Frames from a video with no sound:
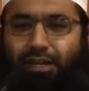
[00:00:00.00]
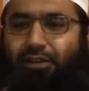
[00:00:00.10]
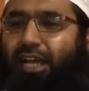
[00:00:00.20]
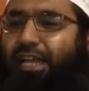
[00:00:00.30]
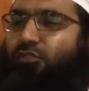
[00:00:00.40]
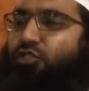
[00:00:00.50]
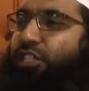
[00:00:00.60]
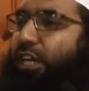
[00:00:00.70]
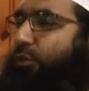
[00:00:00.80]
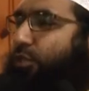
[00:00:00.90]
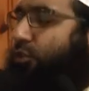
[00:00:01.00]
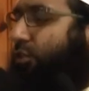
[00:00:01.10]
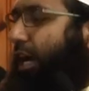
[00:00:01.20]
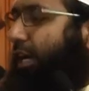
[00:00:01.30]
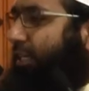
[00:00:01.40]
I would like to share with
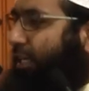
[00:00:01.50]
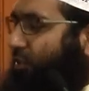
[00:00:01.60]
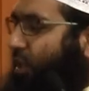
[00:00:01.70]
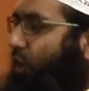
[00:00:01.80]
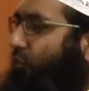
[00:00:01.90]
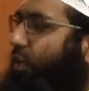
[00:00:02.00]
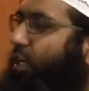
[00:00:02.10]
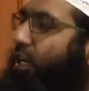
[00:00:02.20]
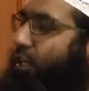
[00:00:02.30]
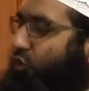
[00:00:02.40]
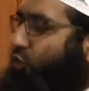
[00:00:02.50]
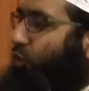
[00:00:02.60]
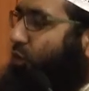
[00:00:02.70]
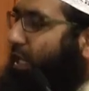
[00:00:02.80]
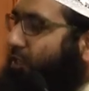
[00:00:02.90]
you the hadith of
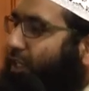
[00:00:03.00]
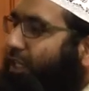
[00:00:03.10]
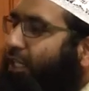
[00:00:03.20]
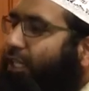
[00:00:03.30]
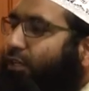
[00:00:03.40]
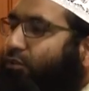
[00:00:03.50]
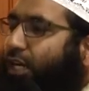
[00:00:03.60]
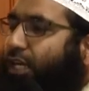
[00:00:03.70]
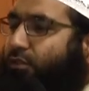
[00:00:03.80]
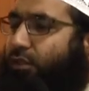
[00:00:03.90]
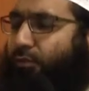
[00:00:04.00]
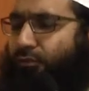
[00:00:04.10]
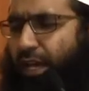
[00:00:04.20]
Rasulullah sallallahu alayhi wa sallam.